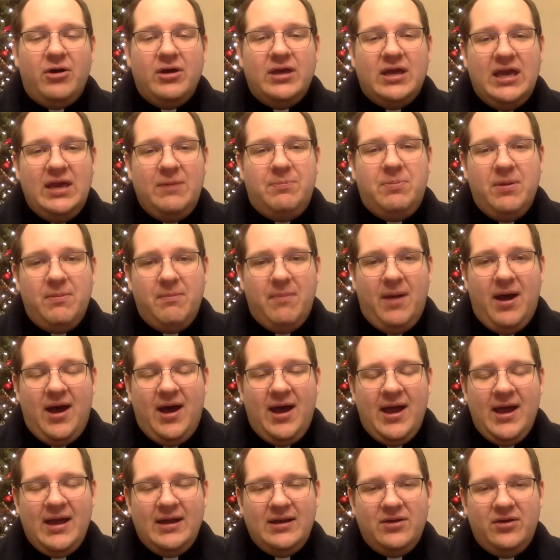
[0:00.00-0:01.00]
keep in
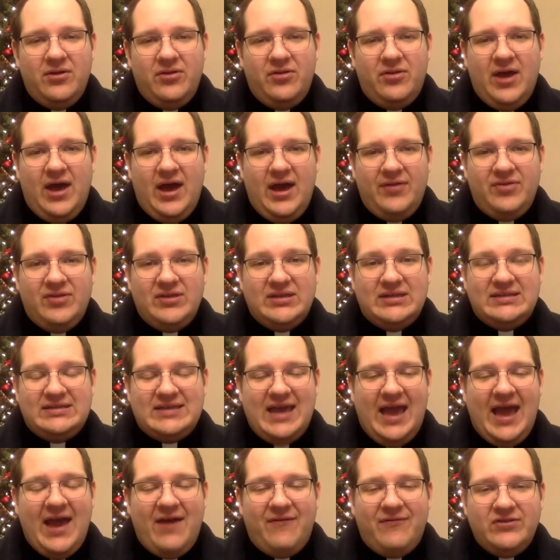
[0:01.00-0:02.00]
mind that the
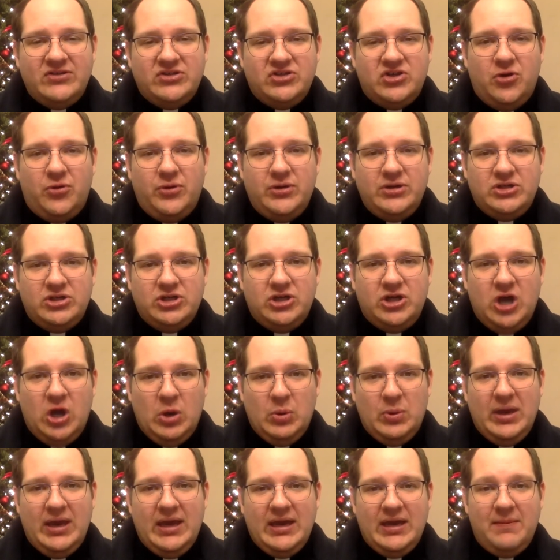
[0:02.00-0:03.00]
staff is going to
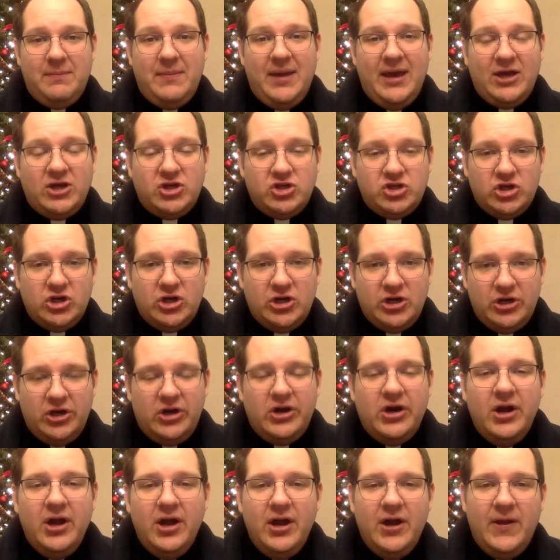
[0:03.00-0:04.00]
go in and make
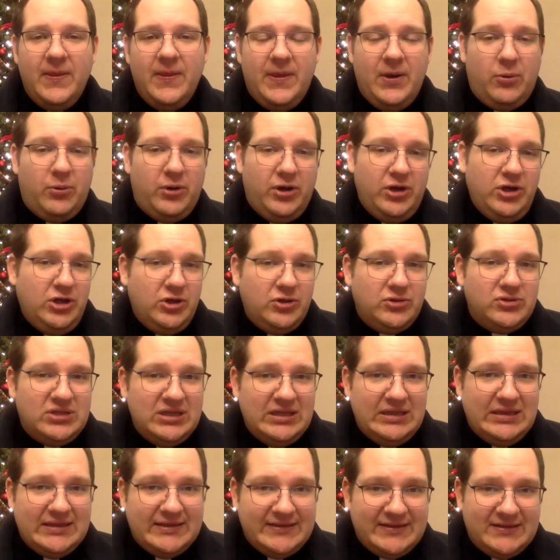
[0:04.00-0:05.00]
sure that we're
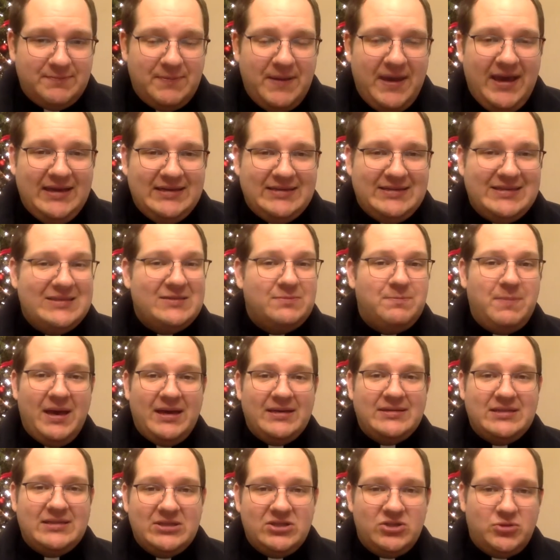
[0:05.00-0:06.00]
using the space as
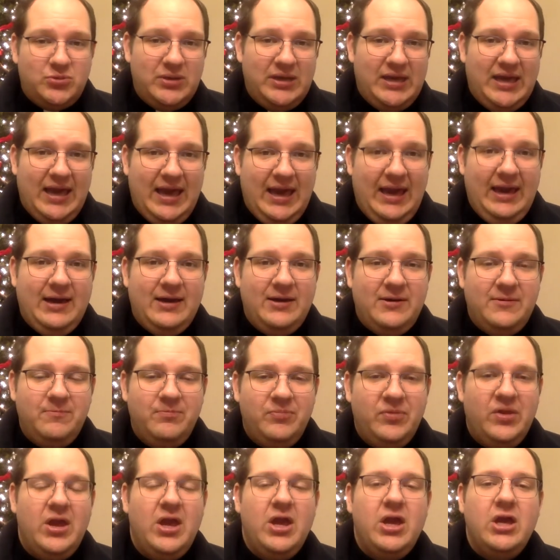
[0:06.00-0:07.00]
best as we can.
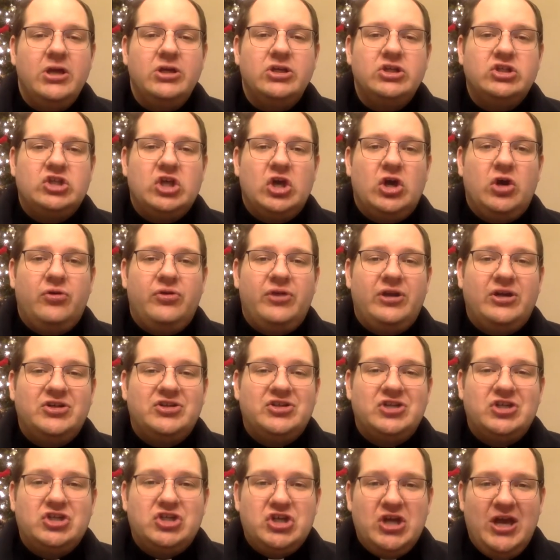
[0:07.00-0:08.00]
So there's
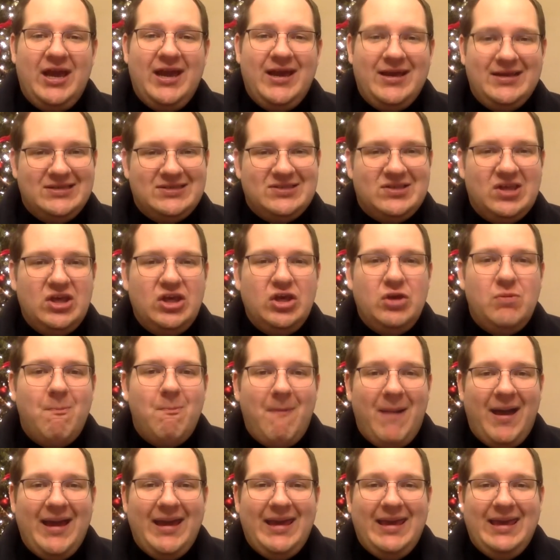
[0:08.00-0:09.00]
a chance that you
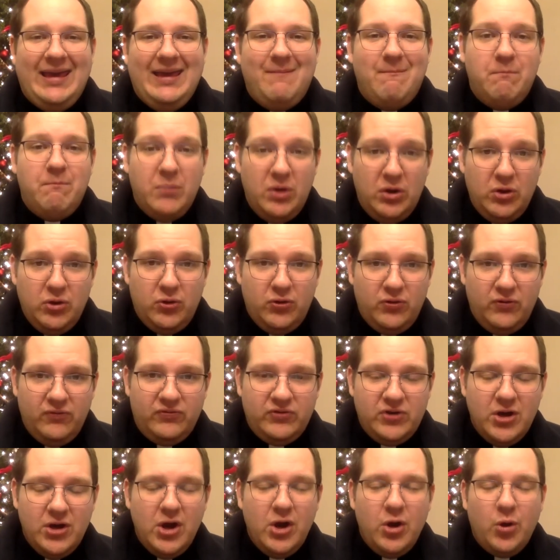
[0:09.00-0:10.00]
might get moved.
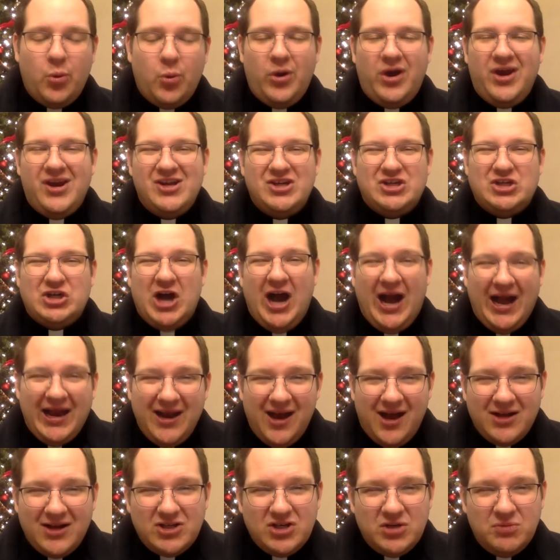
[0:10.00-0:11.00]
We're going to try
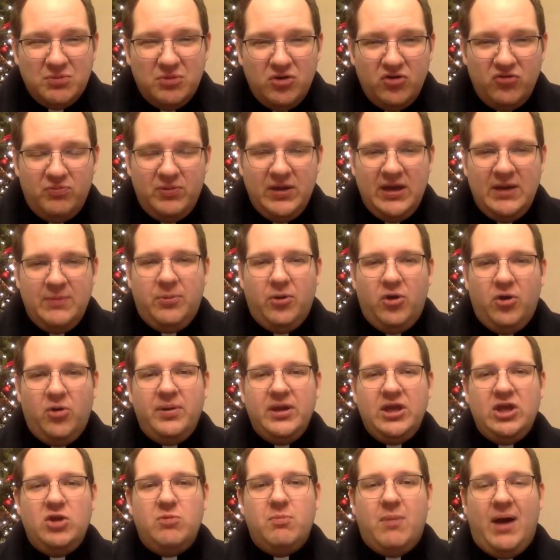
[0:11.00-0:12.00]
not to move people,
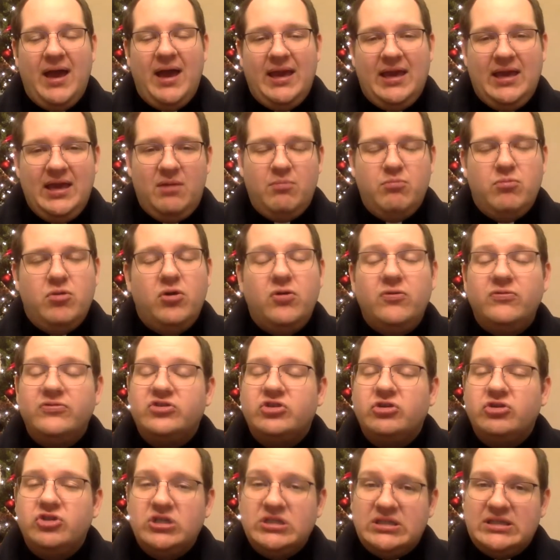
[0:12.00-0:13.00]
but you might get moved.
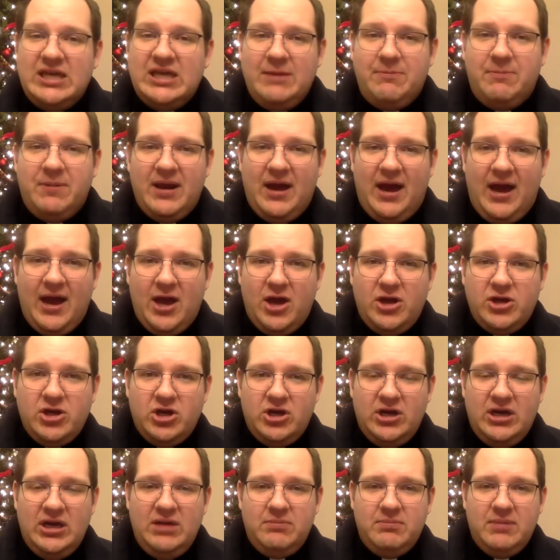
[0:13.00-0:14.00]
So just keep an eye on your
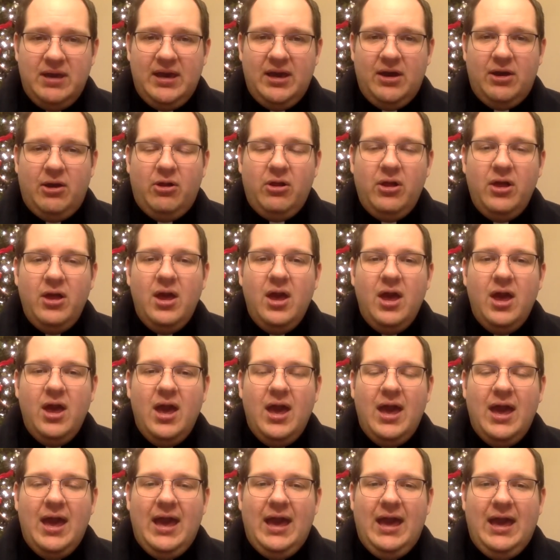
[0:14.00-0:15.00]
email,
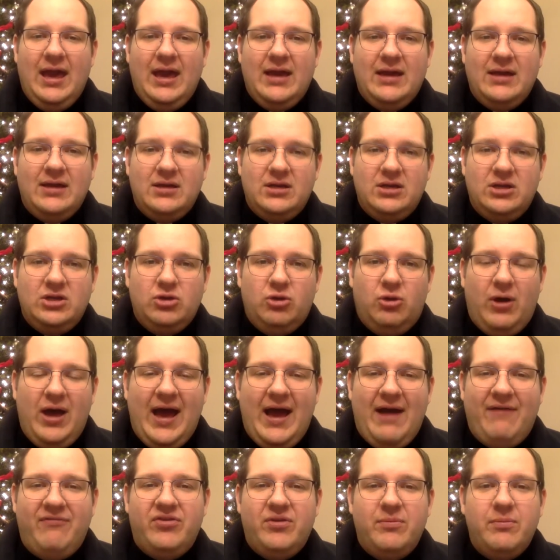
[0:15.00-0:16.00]
and you'll
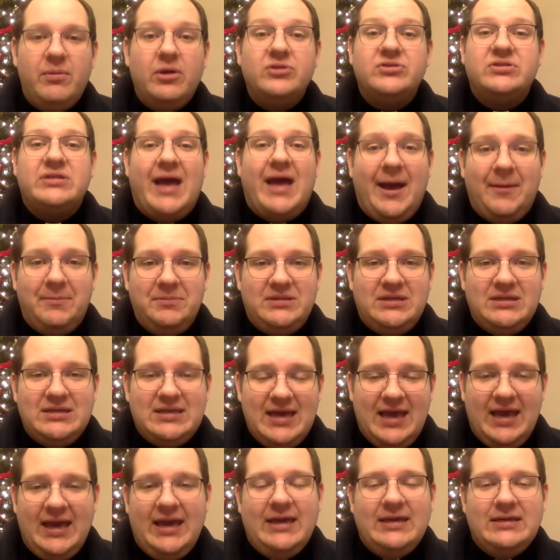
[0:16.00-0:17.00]
have the most
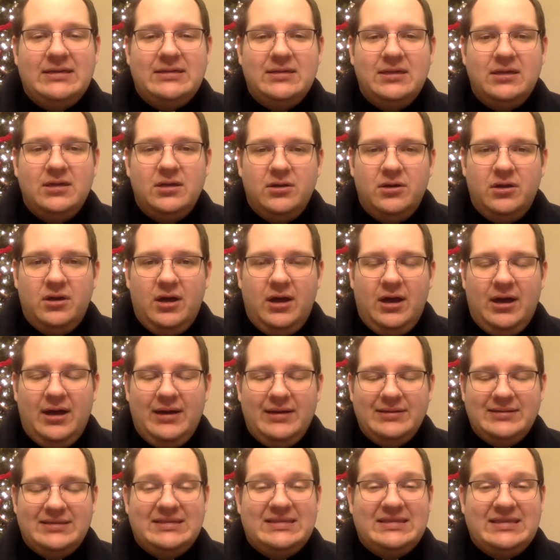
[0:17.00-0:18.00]
up-to-date
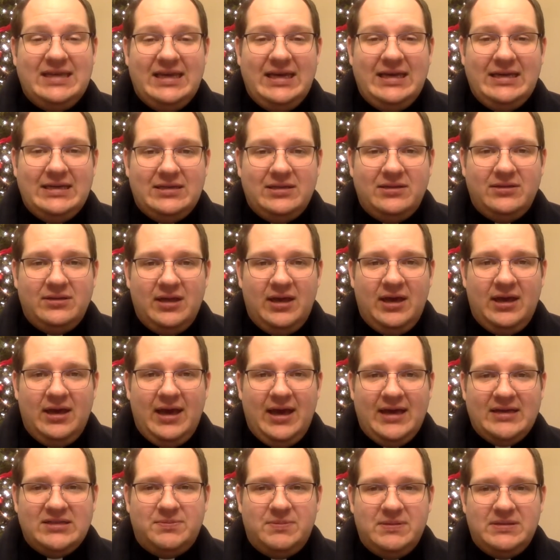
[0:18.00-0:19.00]
seat that
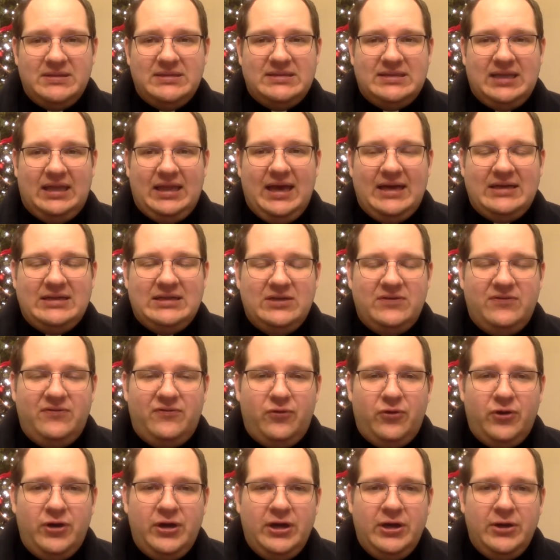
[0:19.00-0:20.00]
has been selected
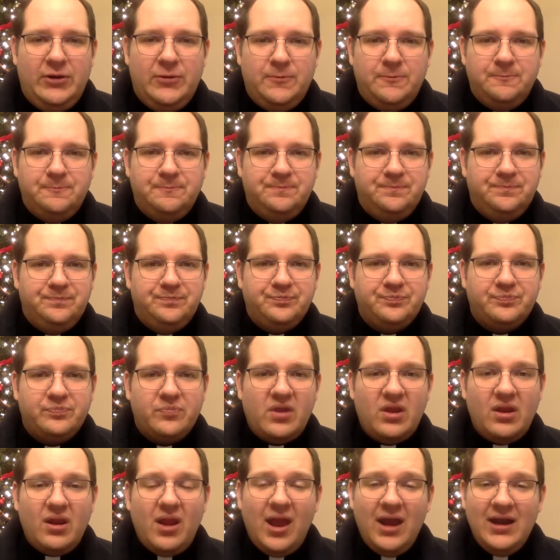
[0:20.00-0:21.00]
for you.
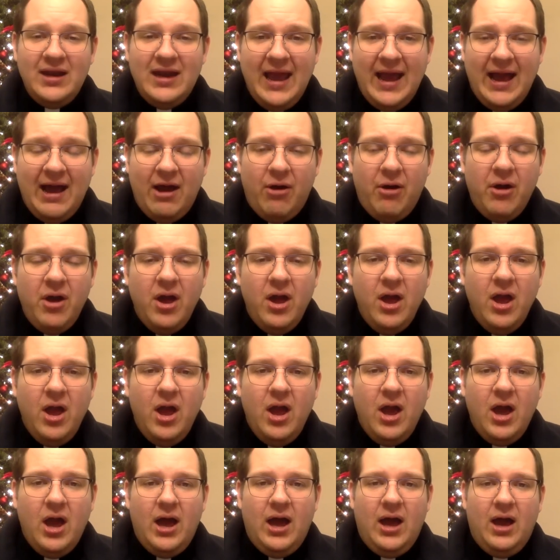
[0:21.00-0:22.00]
Now,
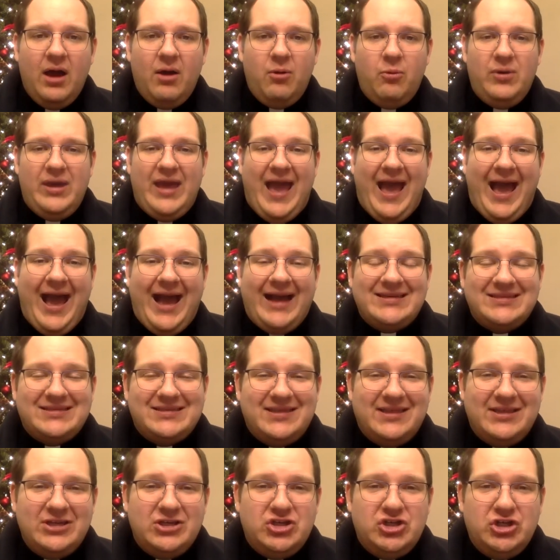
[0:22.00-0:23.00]
we
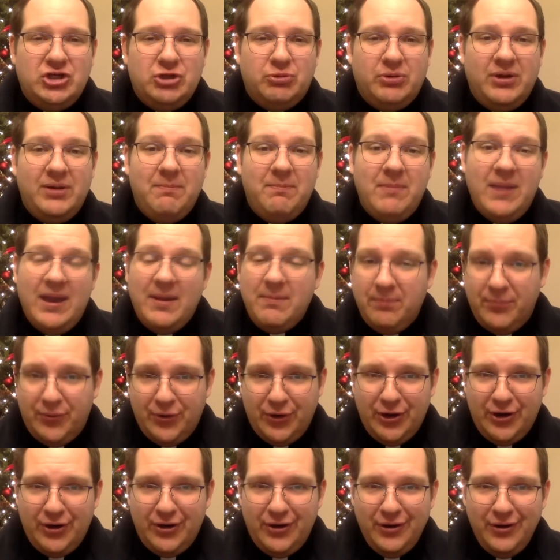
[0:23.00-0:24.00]
ask that you
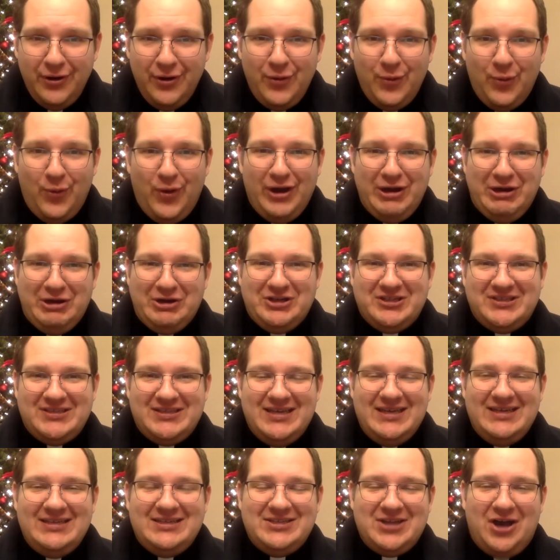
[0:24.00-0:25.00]
remember what your
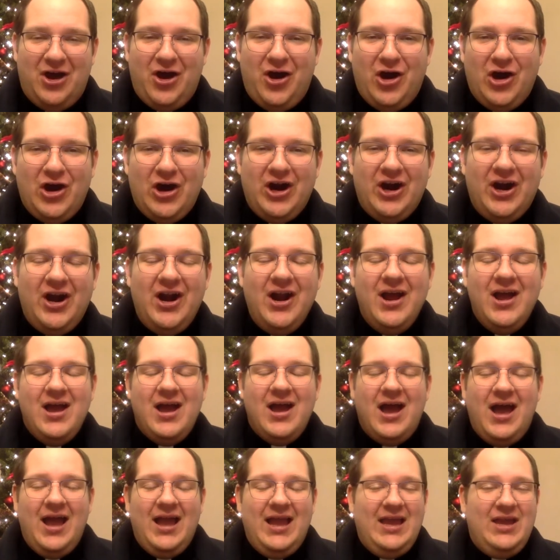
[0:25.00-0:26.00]
seats are.
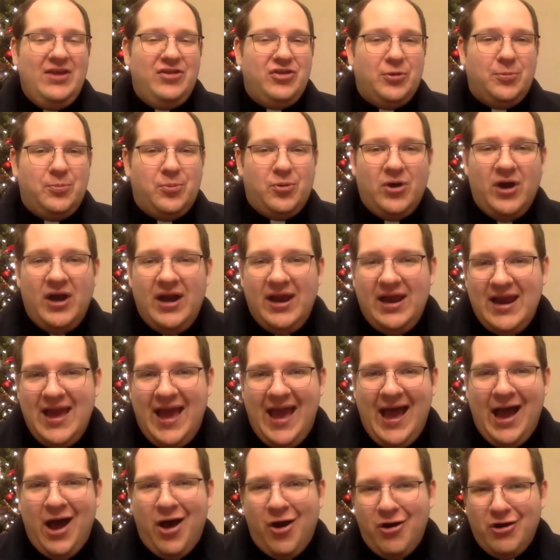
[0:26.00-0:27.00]
Either print it
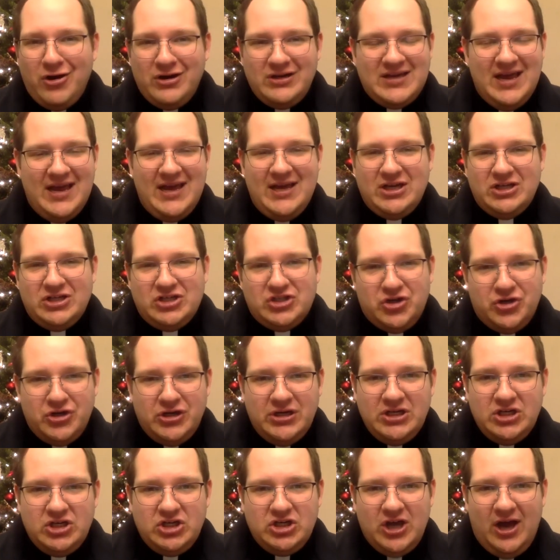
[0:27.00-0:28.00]
out or take a
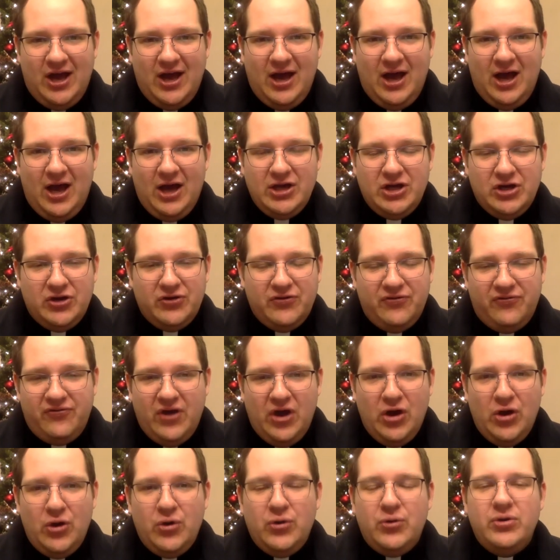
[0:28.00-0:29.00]
screenshot on your
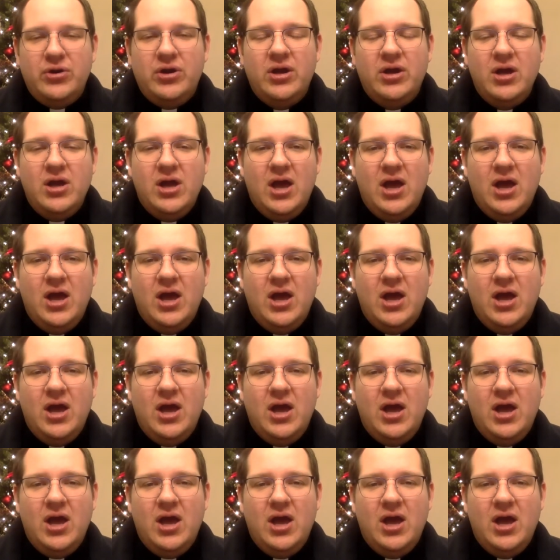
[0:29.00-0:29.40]
phone